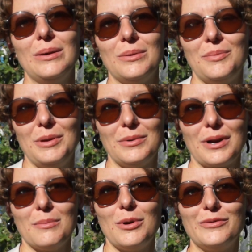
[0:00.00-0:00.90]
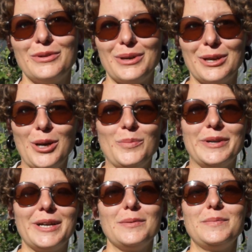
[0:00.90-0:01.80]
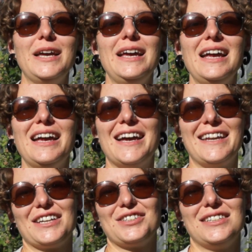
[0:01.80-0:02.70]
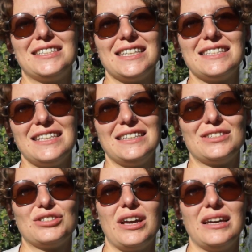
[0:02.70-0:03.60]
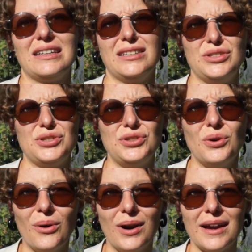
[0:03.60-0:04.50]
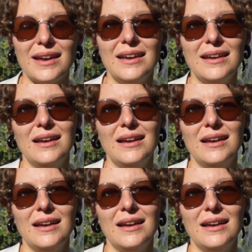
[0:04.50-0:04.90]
When people come over, we can open it up and actually sit in the shade and enjoy